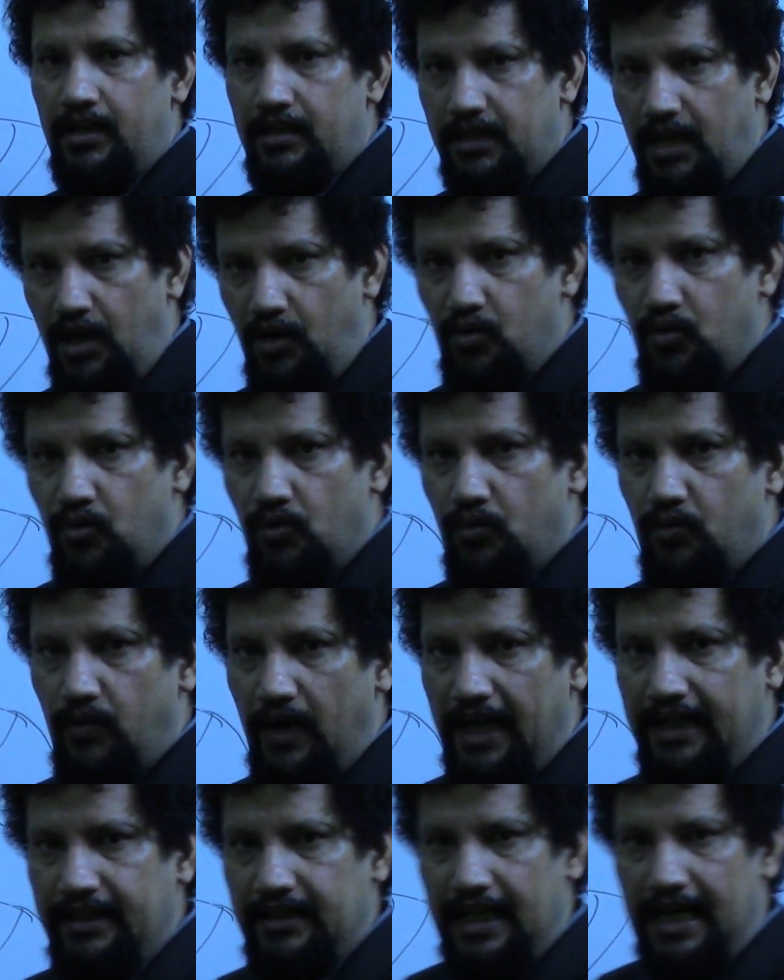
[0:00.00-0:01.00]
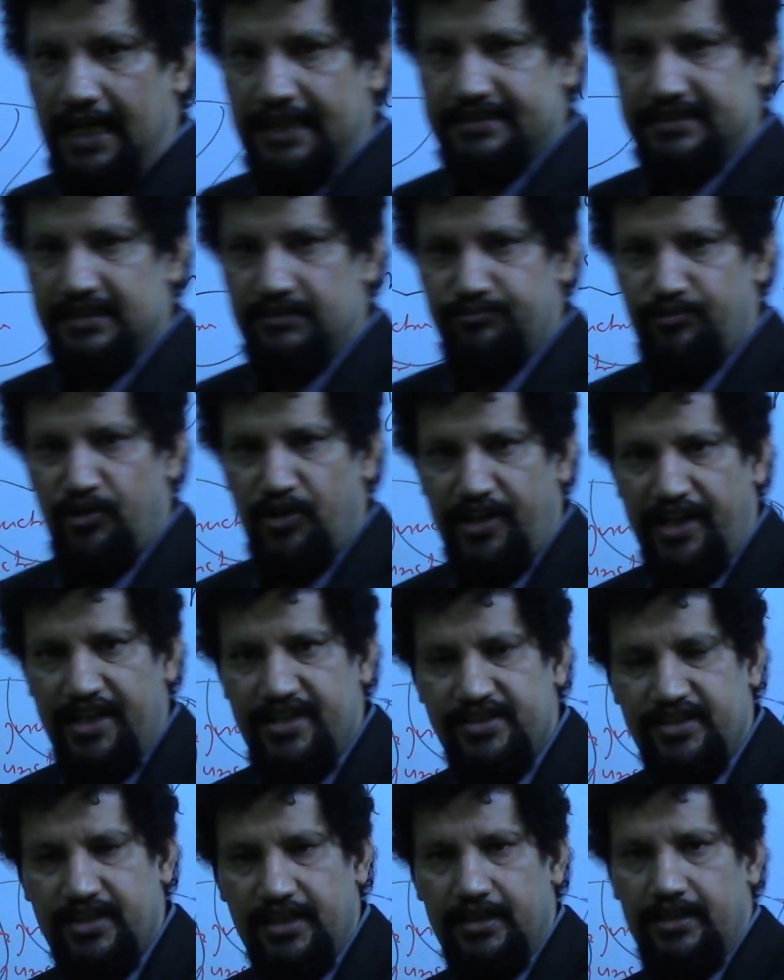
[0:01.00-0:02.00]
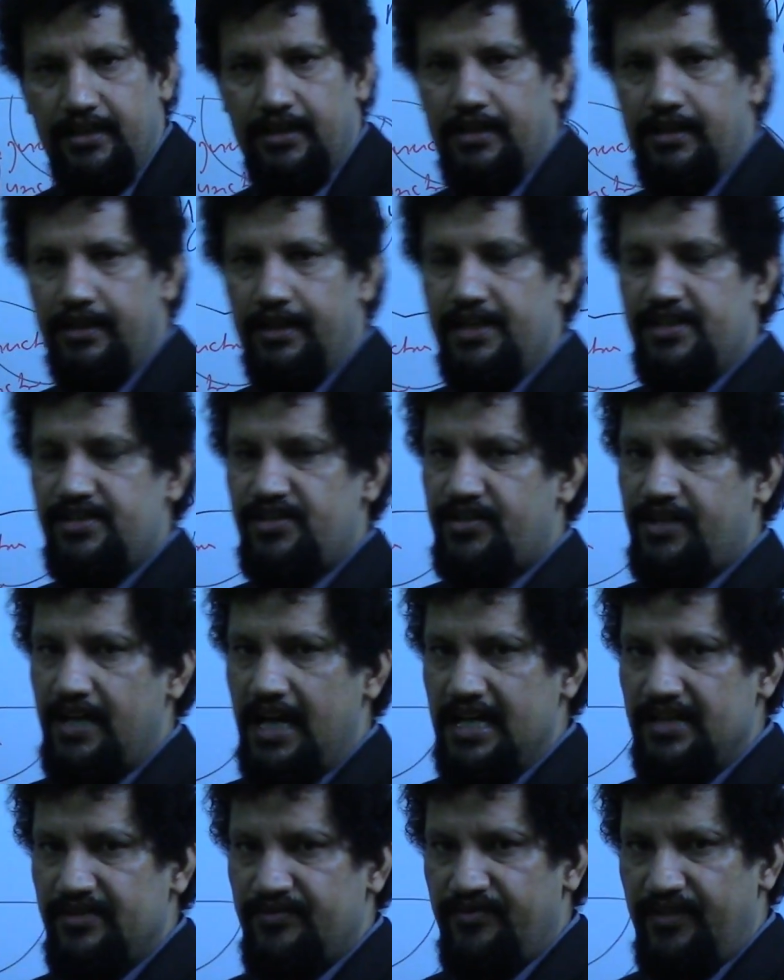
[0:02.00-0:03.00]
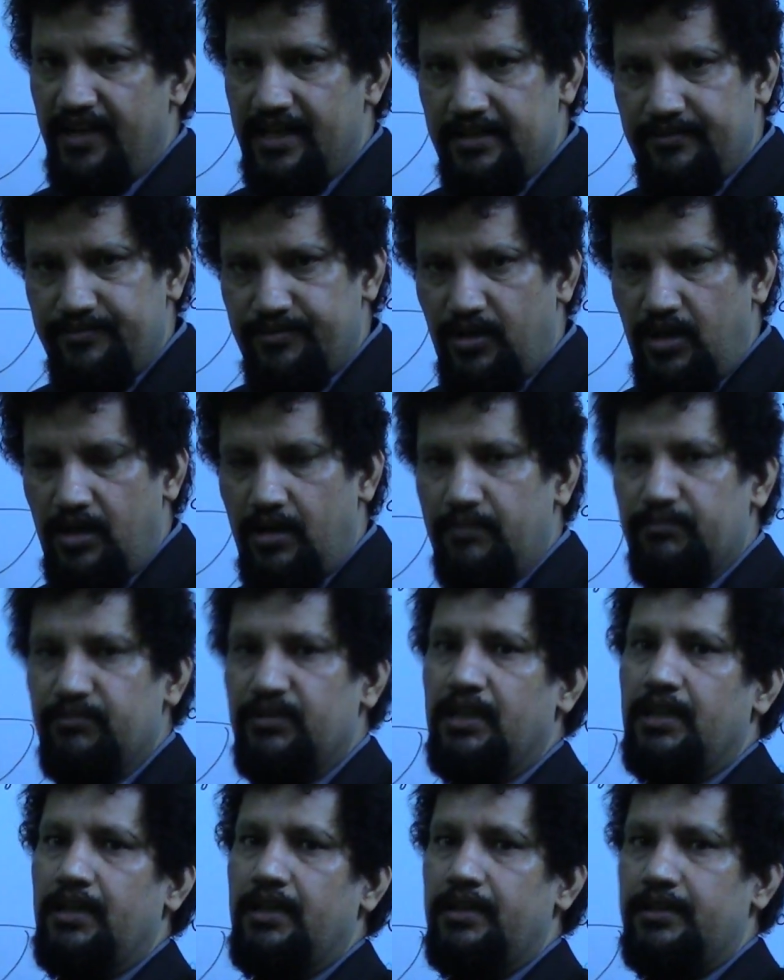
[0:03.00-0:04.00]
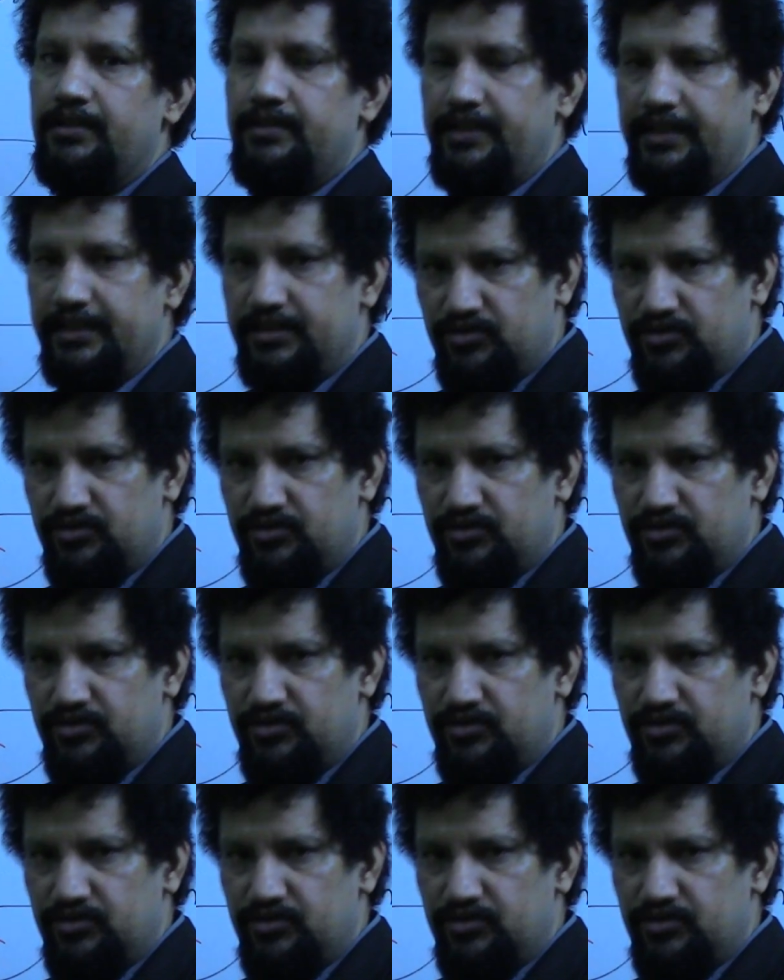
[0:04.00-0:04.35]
Now, when action potential is transferred from the